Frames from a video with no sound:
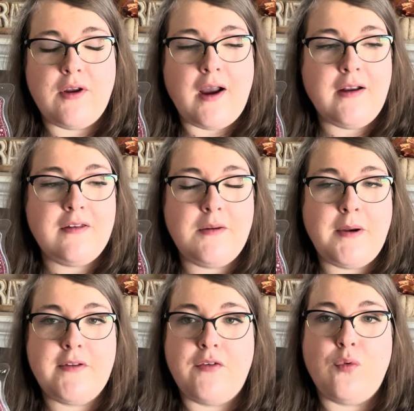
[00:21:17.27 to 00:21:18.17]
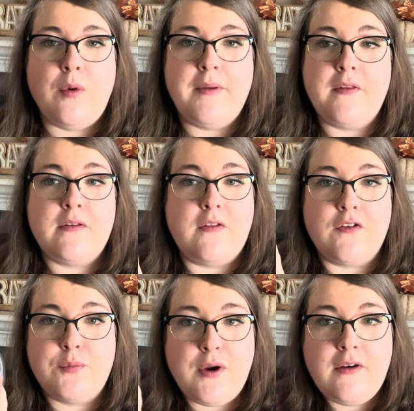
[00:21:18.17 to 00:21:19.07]
I could see myself warming this in the
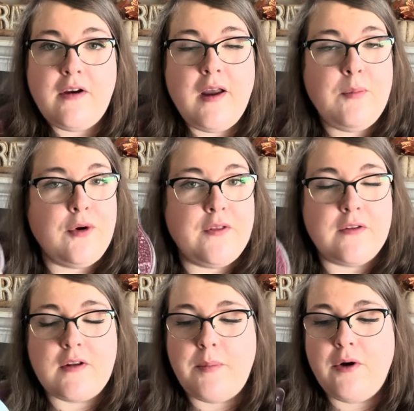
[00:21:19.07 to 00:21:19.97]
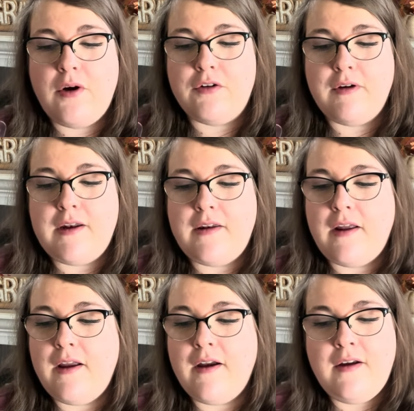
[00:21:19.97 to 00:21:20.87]
springtime or in the summer on a rainy
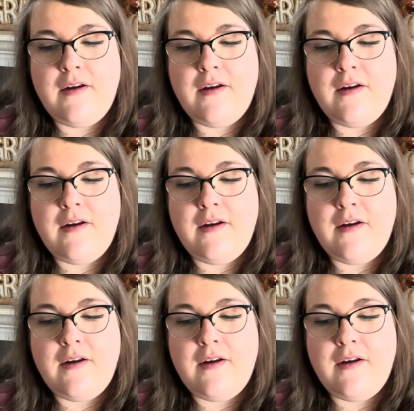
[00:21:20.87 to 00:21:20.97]
day.